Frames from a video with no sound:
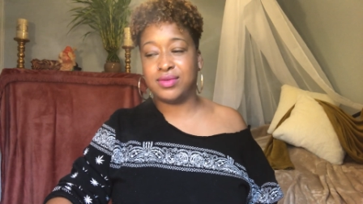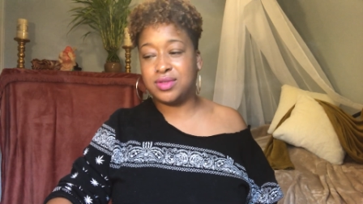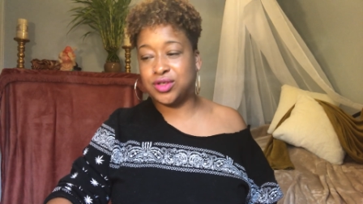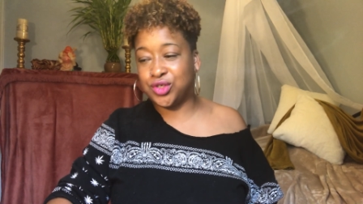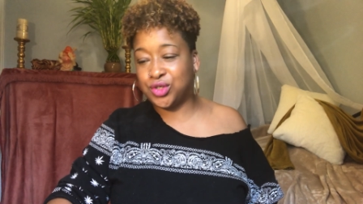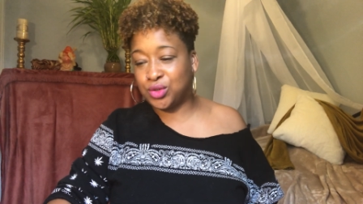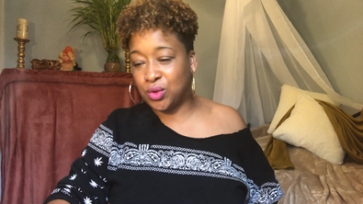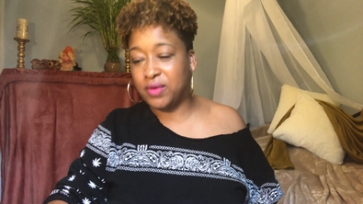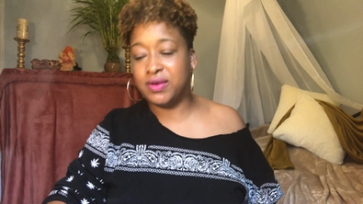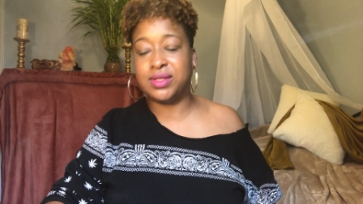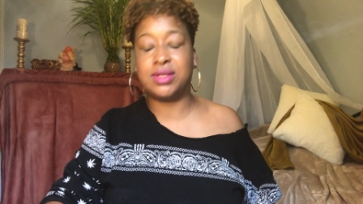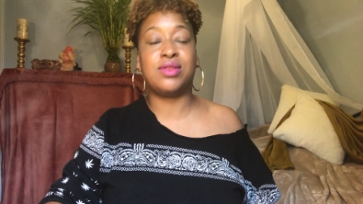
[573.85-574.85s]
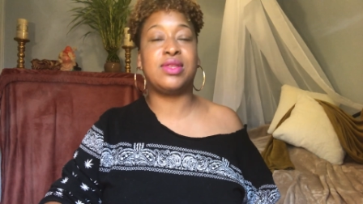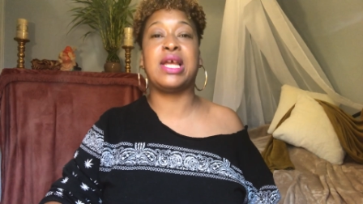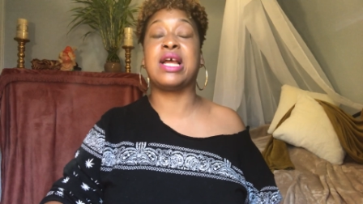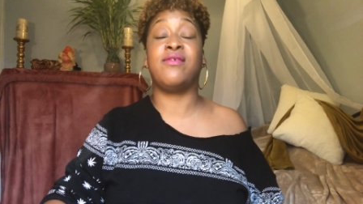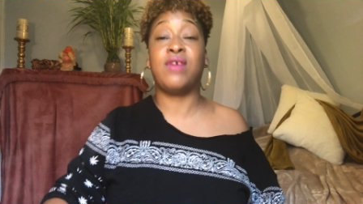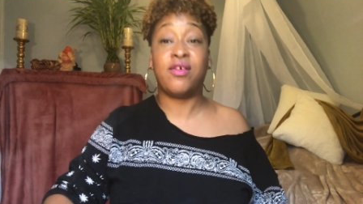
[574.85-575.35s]
the surest
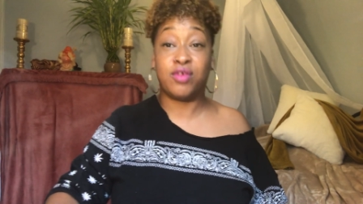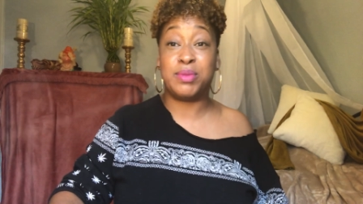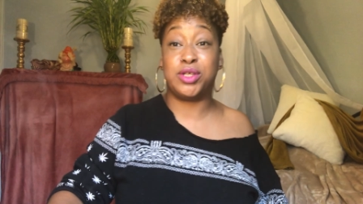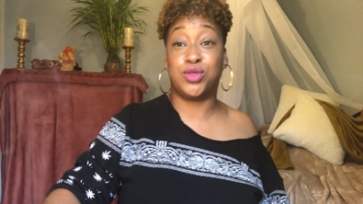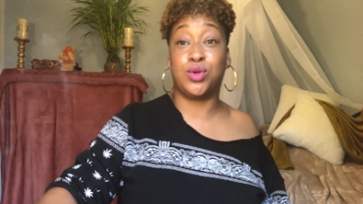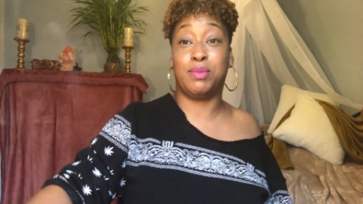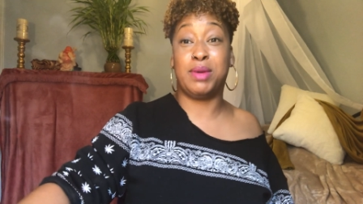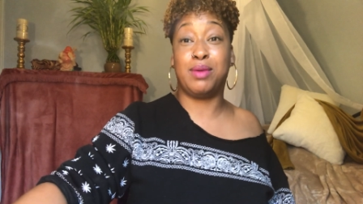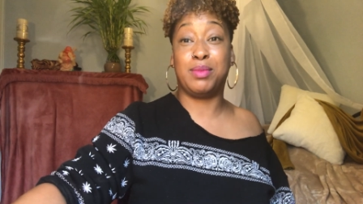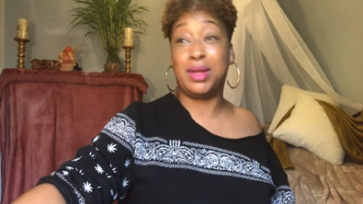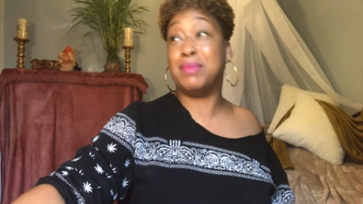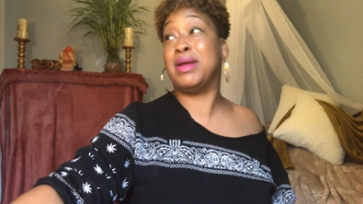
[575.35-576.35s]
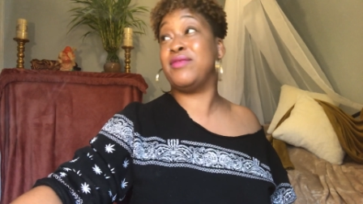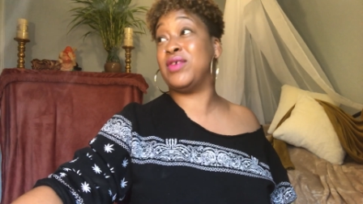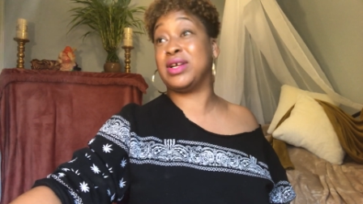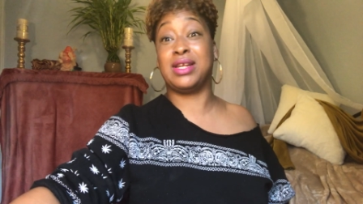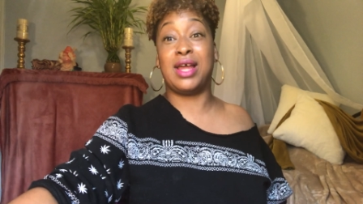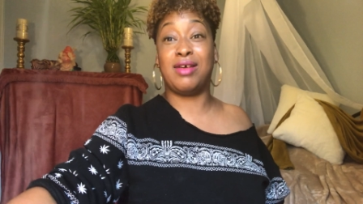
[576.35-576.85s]
thing I've ever been sure about in my
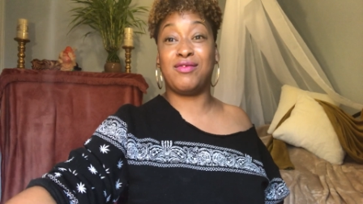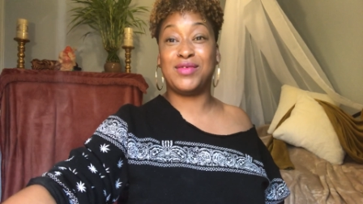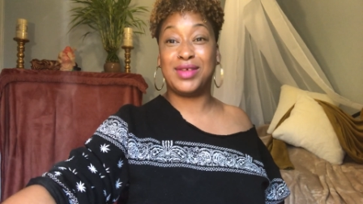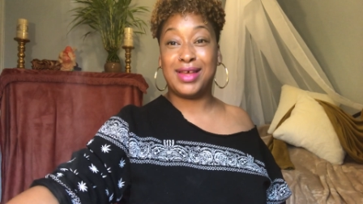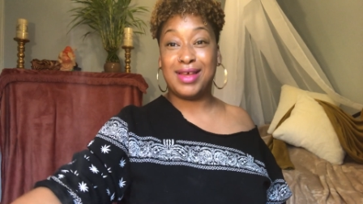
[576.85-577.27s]
fucking life.